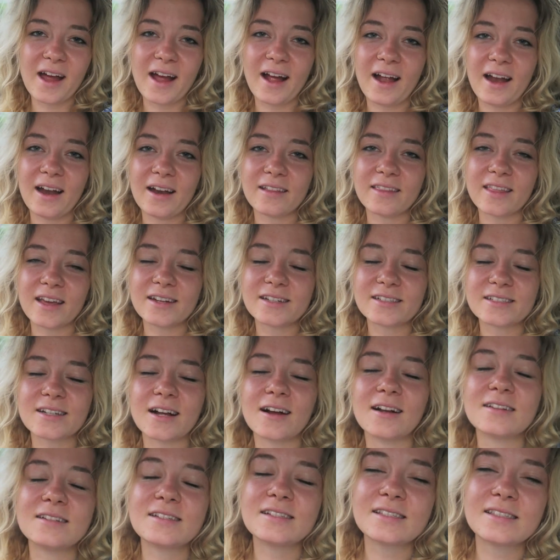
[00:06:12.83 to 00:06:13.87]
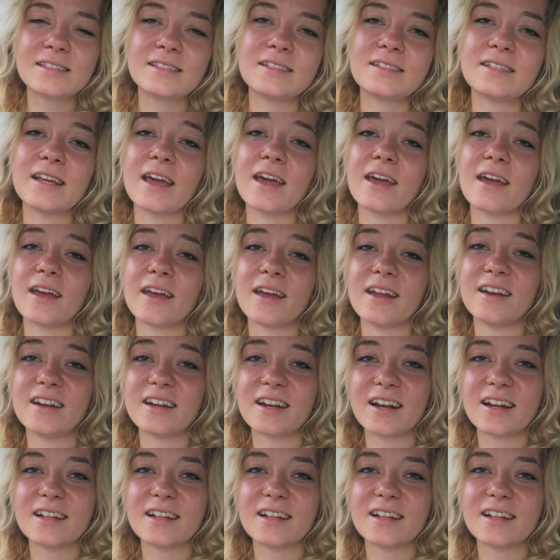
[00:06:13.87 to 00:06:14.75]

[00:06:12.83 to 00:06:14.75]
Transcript: and they just understand,